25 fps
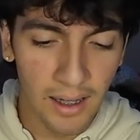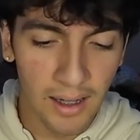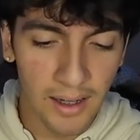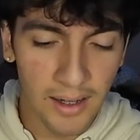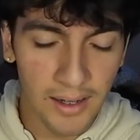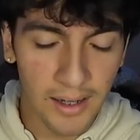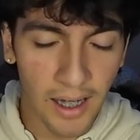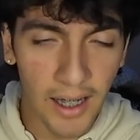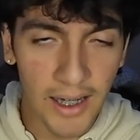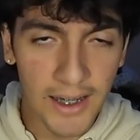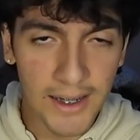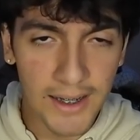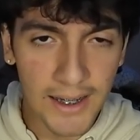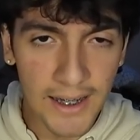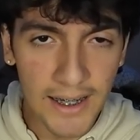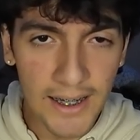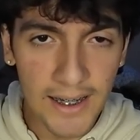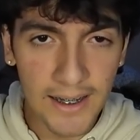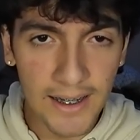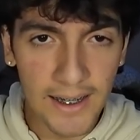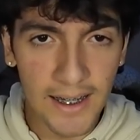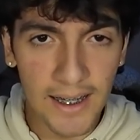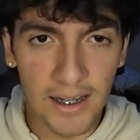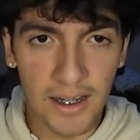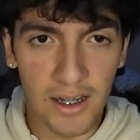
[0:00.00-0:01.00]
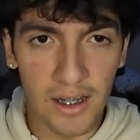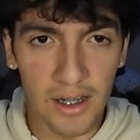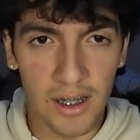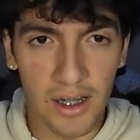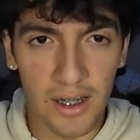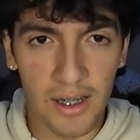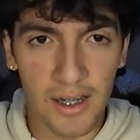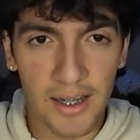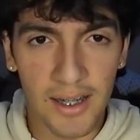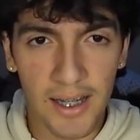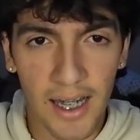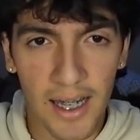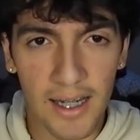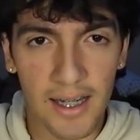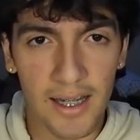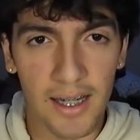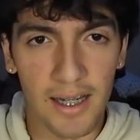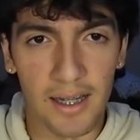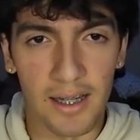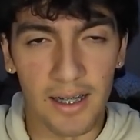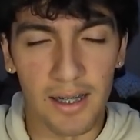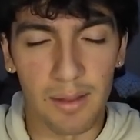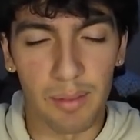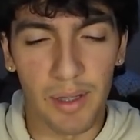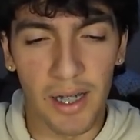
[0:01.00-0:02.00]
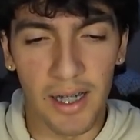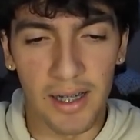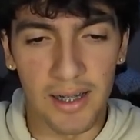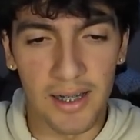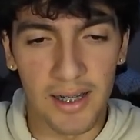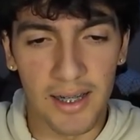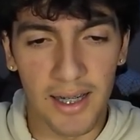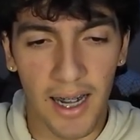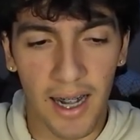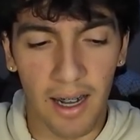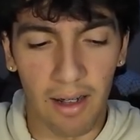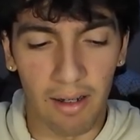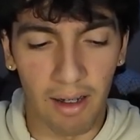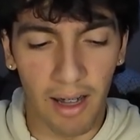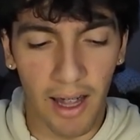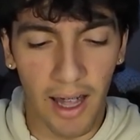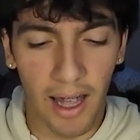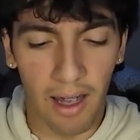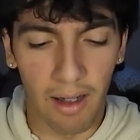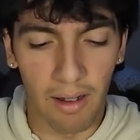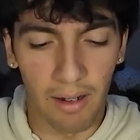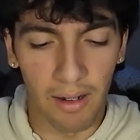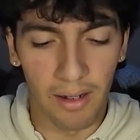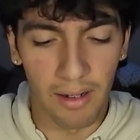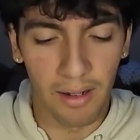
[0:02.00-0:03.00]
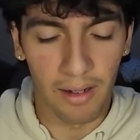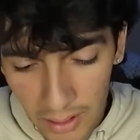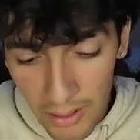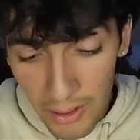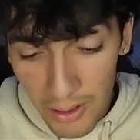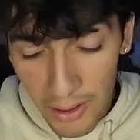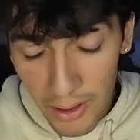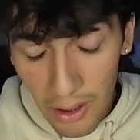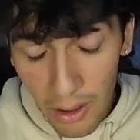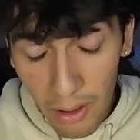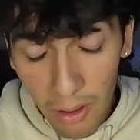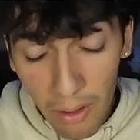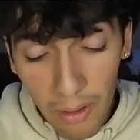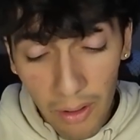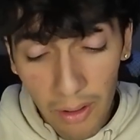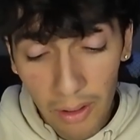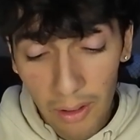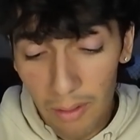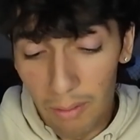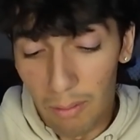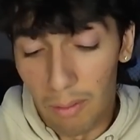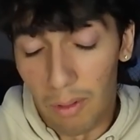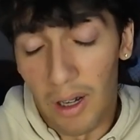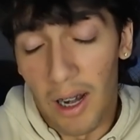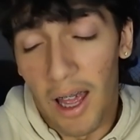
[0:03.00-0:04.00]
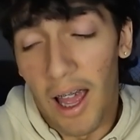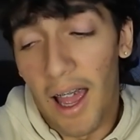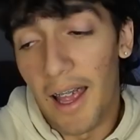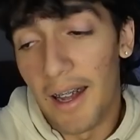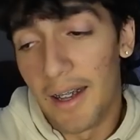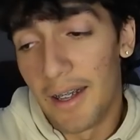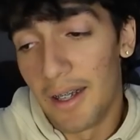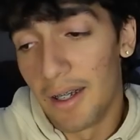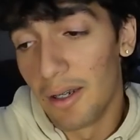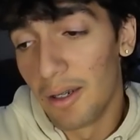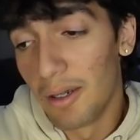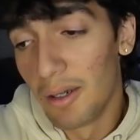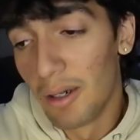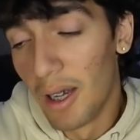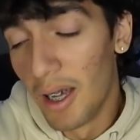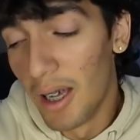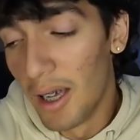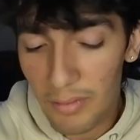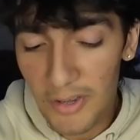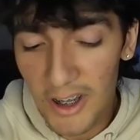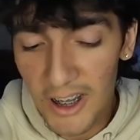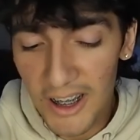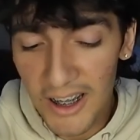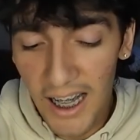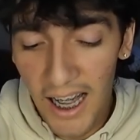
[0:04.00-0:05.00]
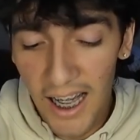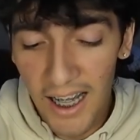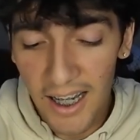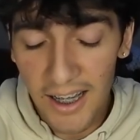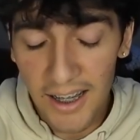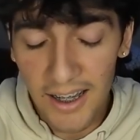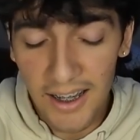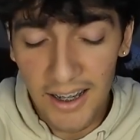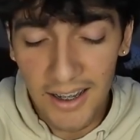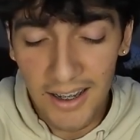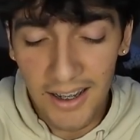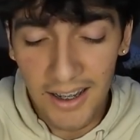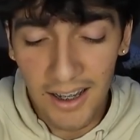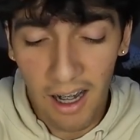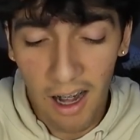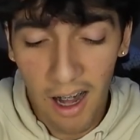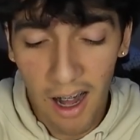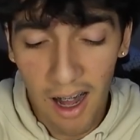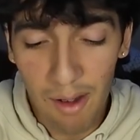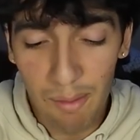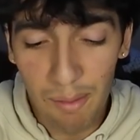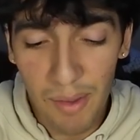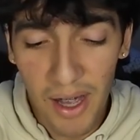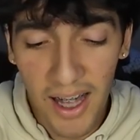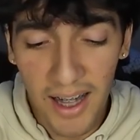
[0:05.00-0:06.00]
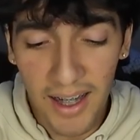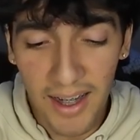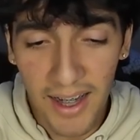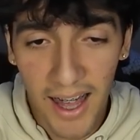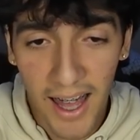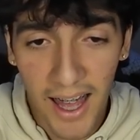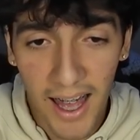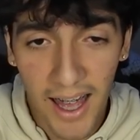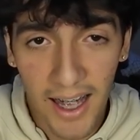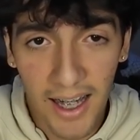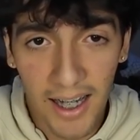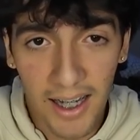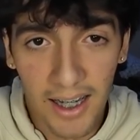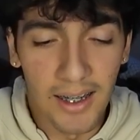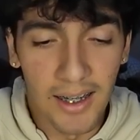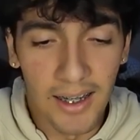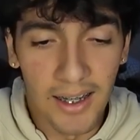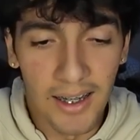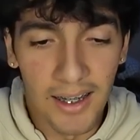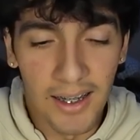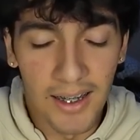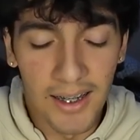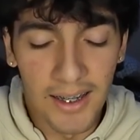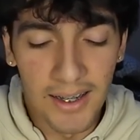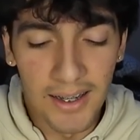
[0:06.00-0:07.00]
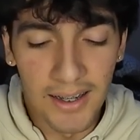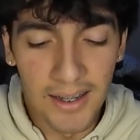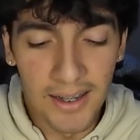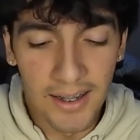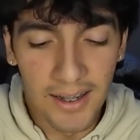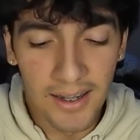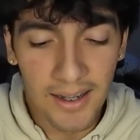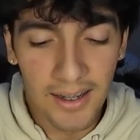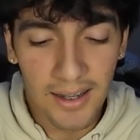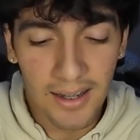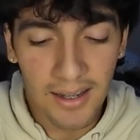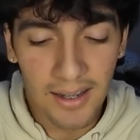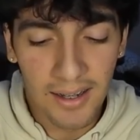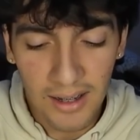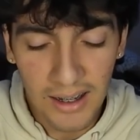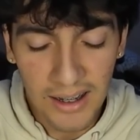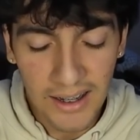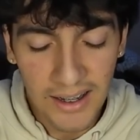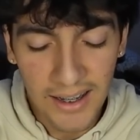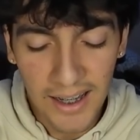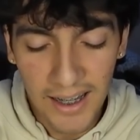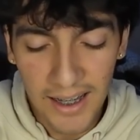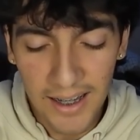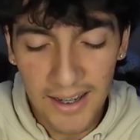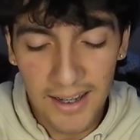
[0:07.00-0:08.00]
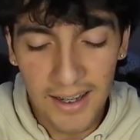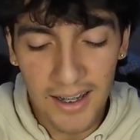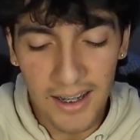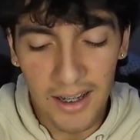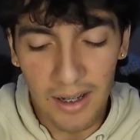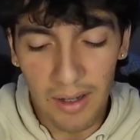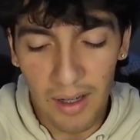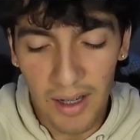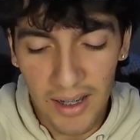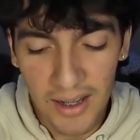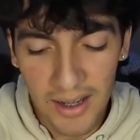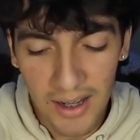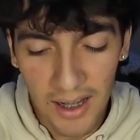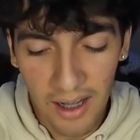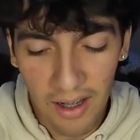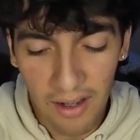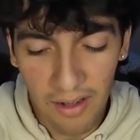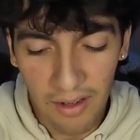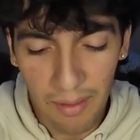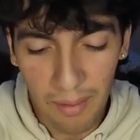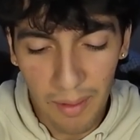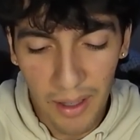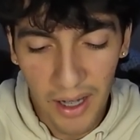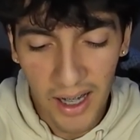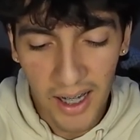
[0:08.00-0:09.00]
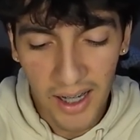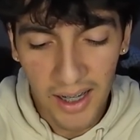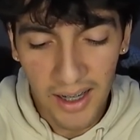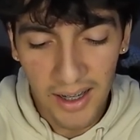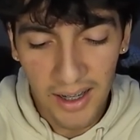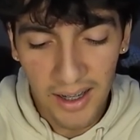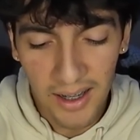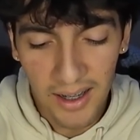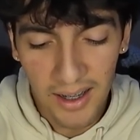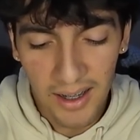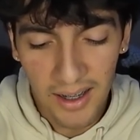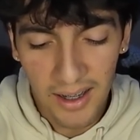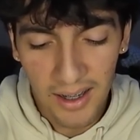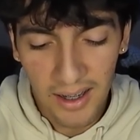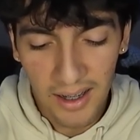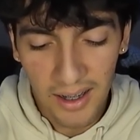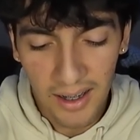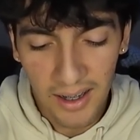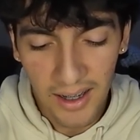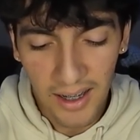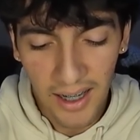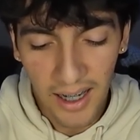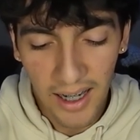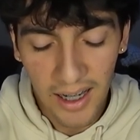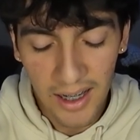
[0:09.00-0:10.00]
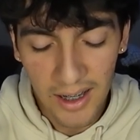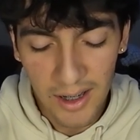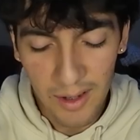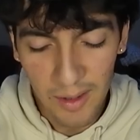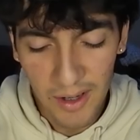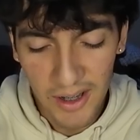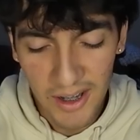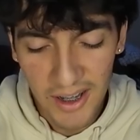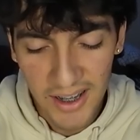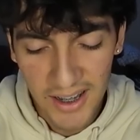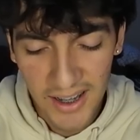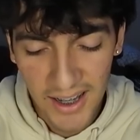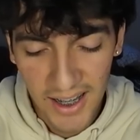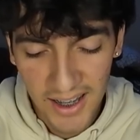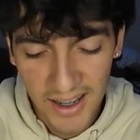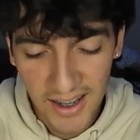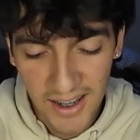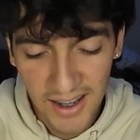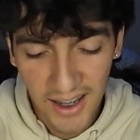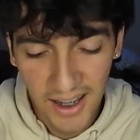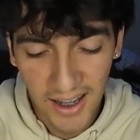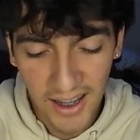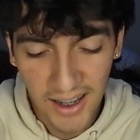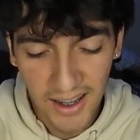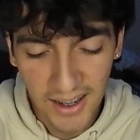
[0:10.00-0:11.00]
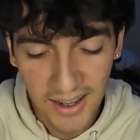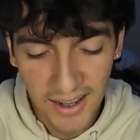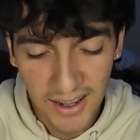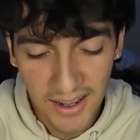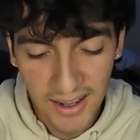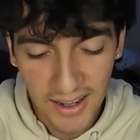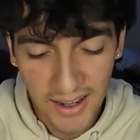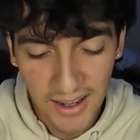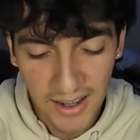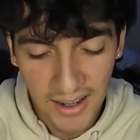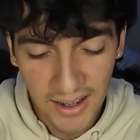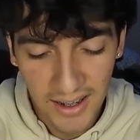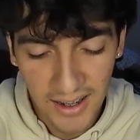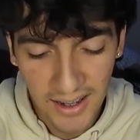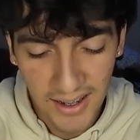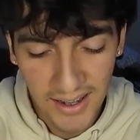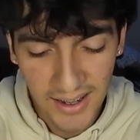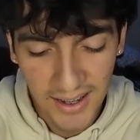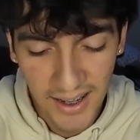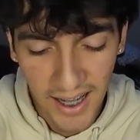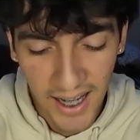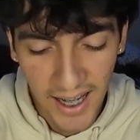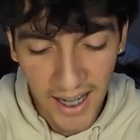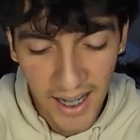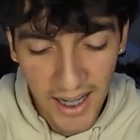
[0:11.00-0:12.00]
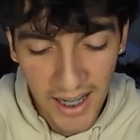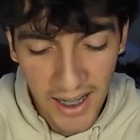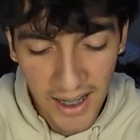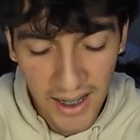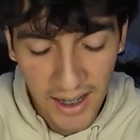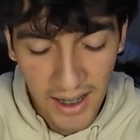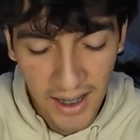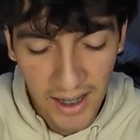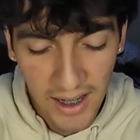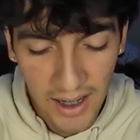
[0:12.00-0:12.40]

It's not as easy as just a sentence that's said out loud. So what I do to kind of combat that is just distance myself, man. And as much as that sucks to say,